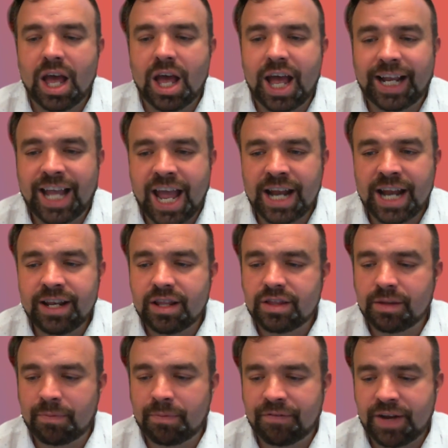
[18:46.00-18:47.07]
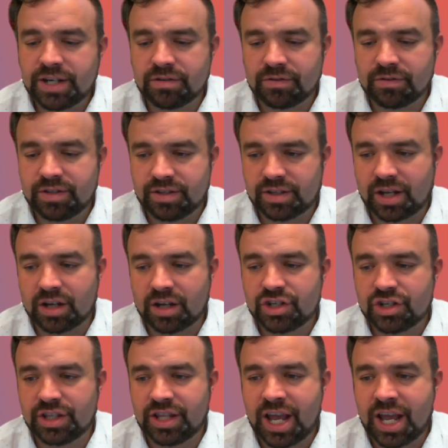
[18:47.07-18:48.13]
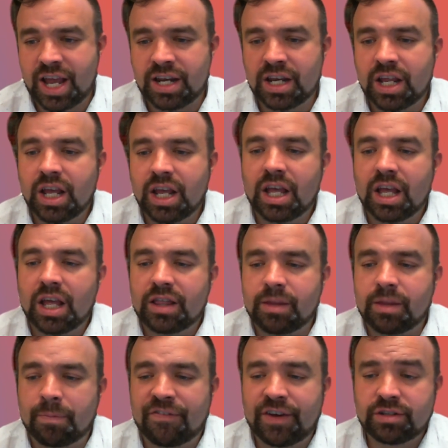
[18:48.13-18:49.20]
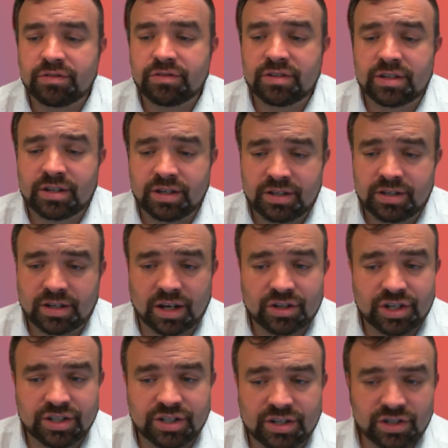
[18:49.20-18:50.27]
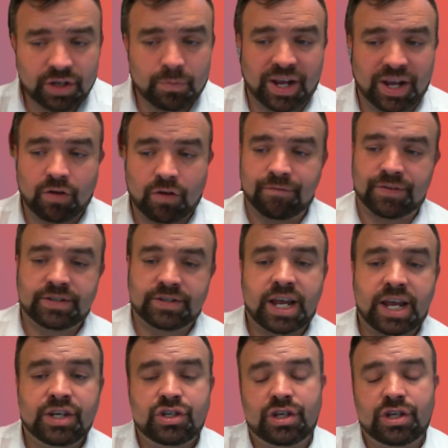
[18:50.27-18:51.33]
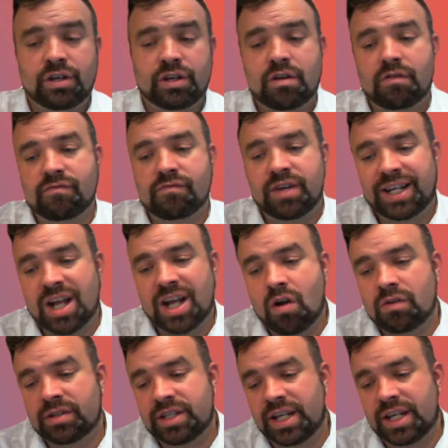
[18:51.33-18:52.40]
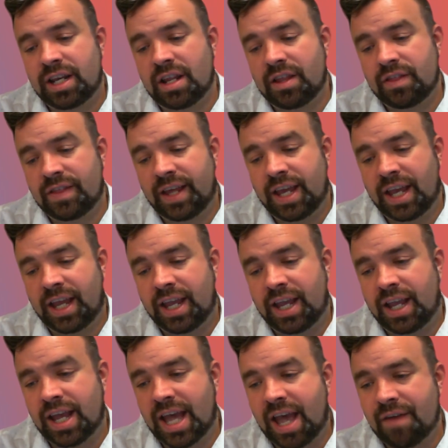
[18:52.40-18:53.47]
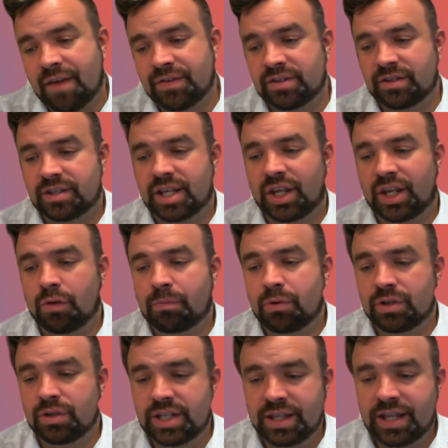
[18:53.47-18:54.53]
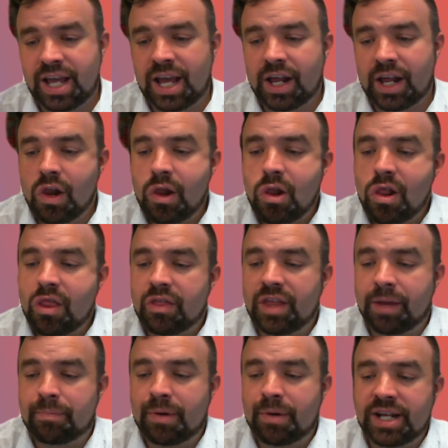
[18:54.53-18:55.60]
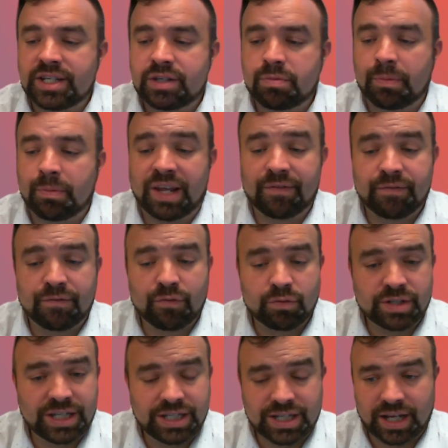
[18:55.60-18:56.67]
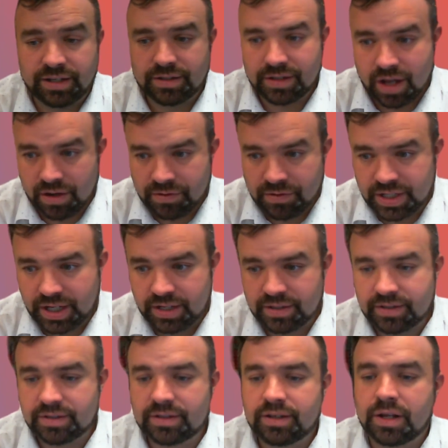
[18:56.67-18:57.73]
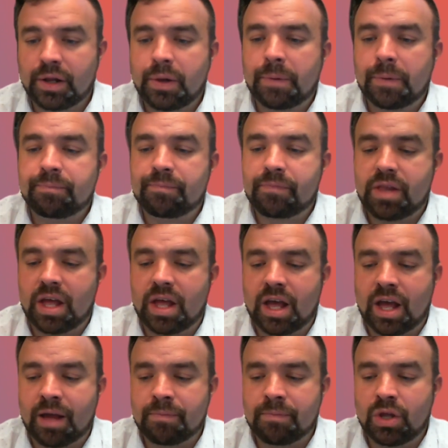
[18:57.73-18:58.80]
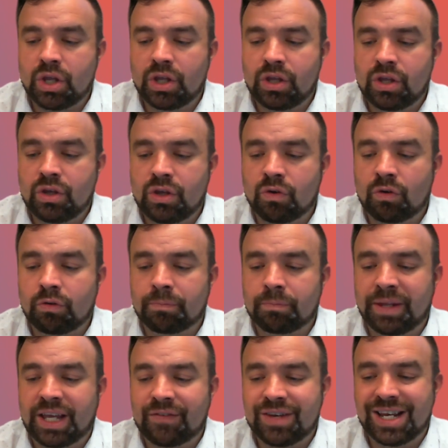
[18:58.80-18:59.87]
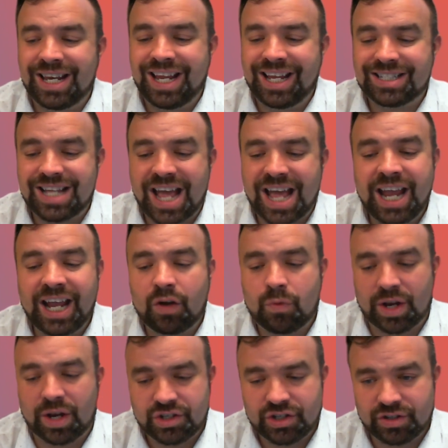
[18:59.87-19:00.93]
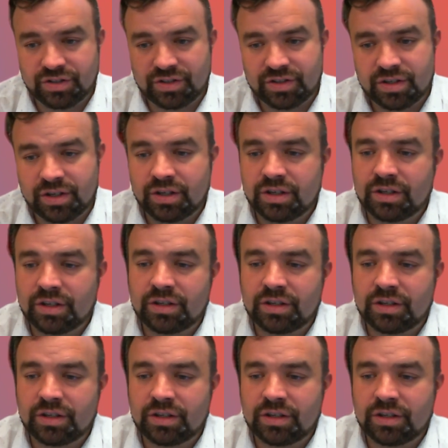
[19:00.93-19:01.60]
Again, the professional discussion then, the professional discussion is a 2-way conversation regarding the evidence that you put in there. The apprentice will be given 14 days notice. You'll be given at least 8 questions